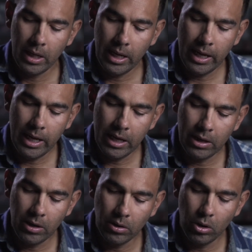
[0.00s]

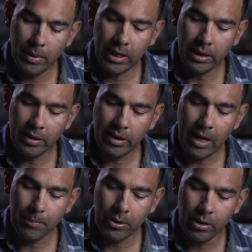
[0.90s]
and you begin to
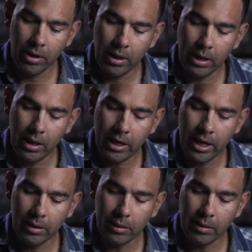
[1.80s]
taper and
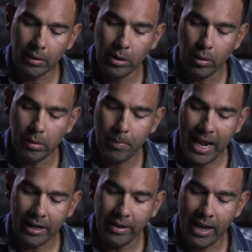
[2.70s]
kind of nose
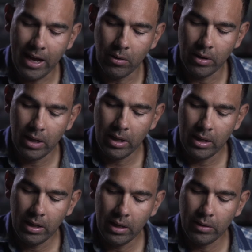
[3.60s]
back down
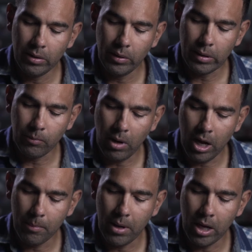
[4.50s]
into this
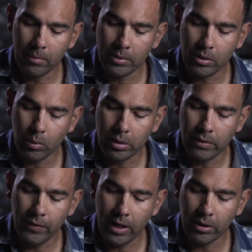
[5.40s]
rock bottom towards
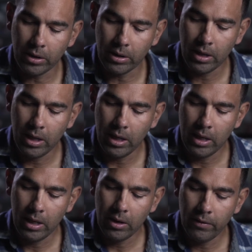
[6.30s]
failure
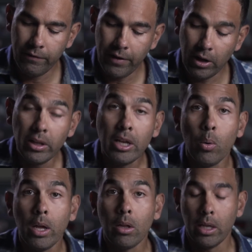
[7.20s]
fairly
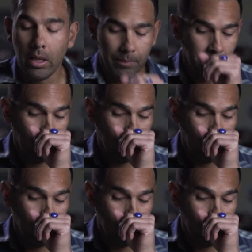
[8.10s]
quickly.